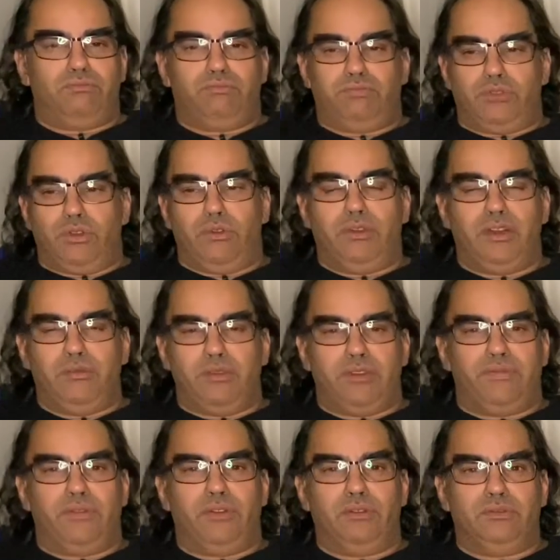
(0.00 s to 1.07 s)
go into my
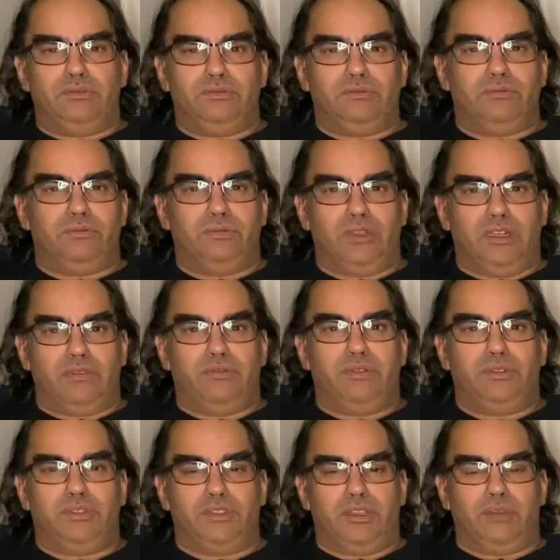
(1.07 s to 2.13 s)
phone,
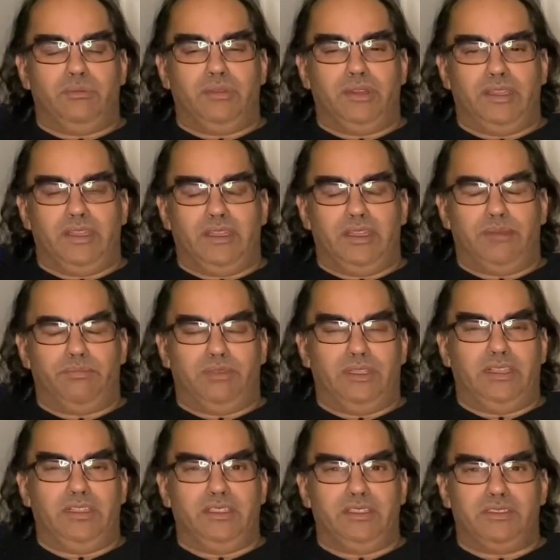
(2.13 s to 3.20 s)
whatever's on my
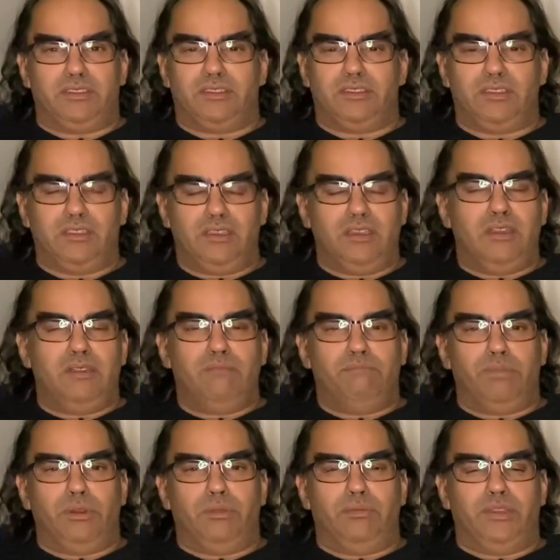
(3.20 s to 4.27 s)
playlists,
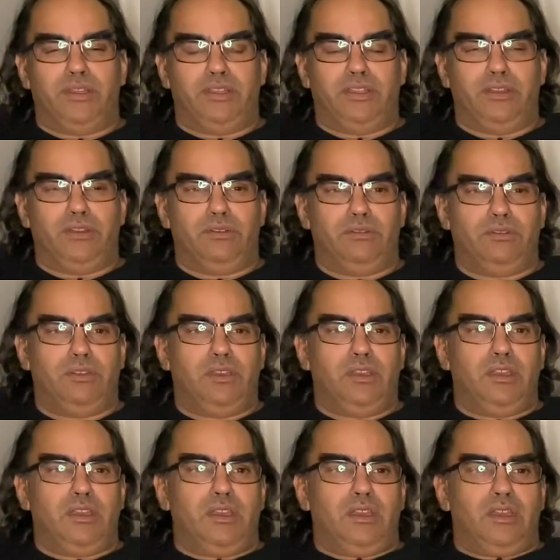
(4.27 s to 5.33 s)
boom, there you go.
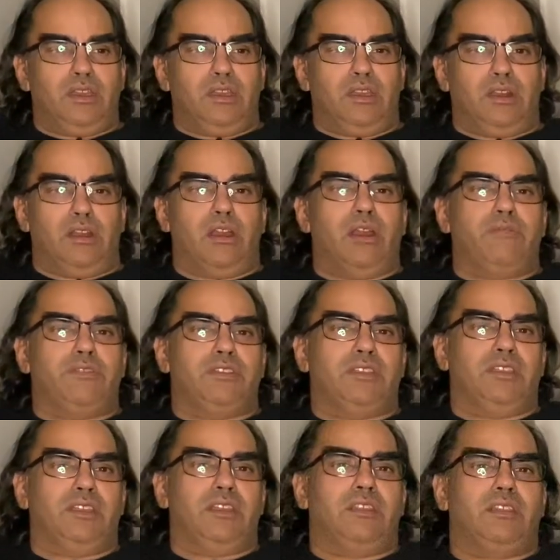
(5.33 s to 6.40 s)
And obviously
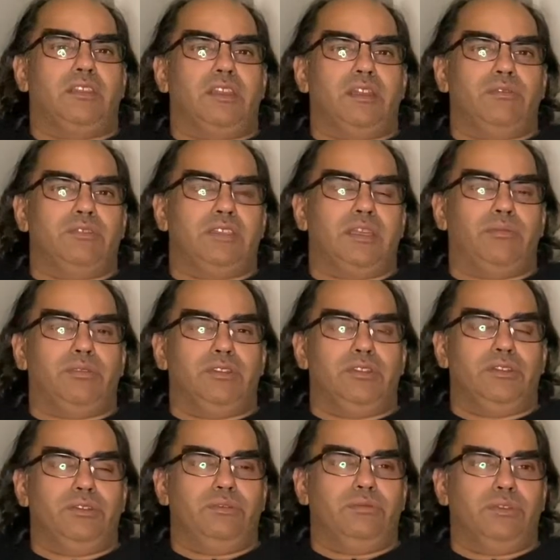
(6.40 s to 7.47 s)
the other thing I was able to
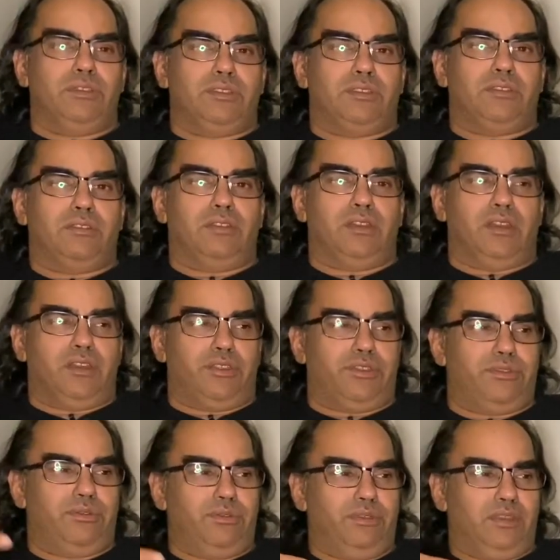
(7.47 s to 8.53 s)
do was
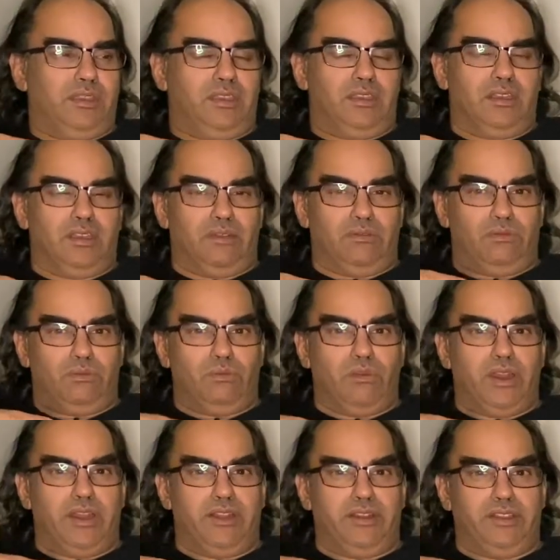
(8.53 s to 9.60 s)
through the
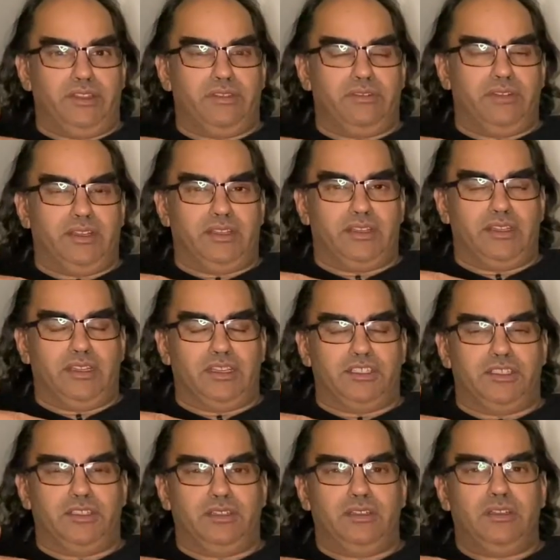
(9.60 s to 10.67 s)
wired Ethernet
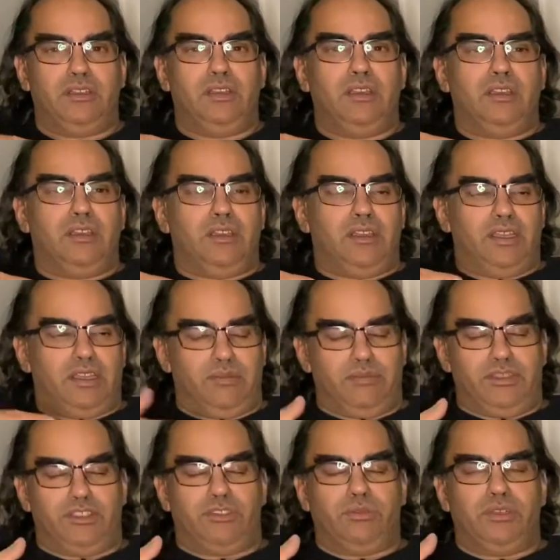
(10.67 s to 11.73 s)
connection and
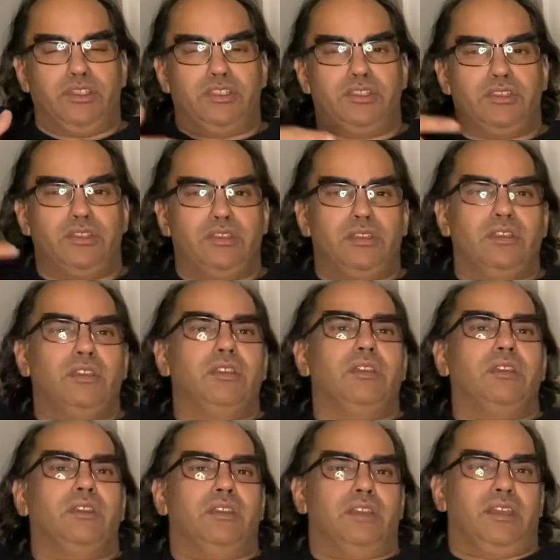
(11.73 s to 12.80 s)
my switch,
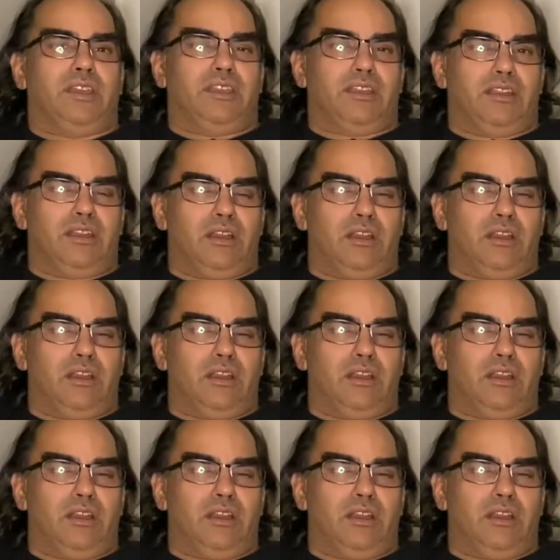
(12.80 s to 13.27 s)
I can